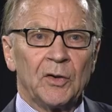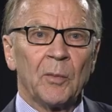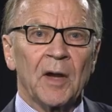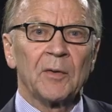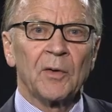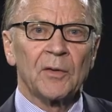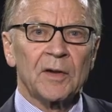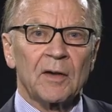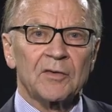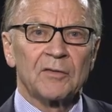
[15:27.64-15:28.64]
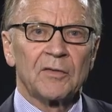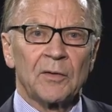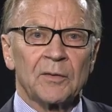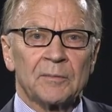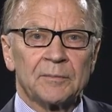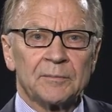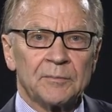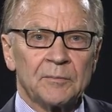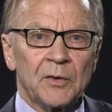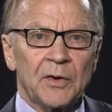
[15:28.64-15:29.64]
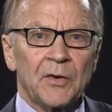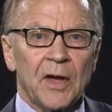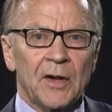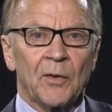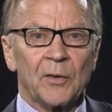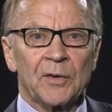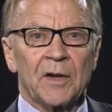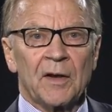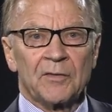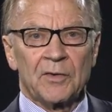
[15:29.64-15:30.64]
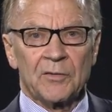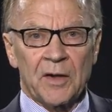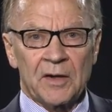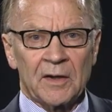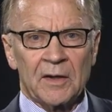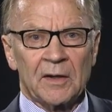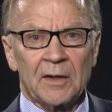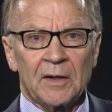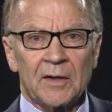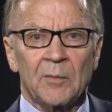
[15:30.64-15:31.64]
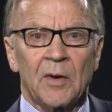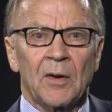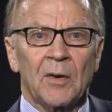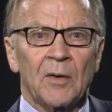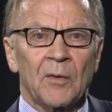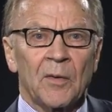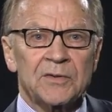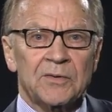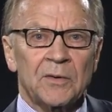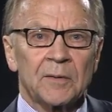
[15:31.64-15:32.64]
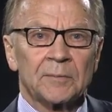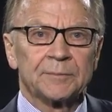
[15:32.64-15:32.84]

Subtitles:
You might be old enough to vote, but you're not old enough to drink legally in a bar or restaurant.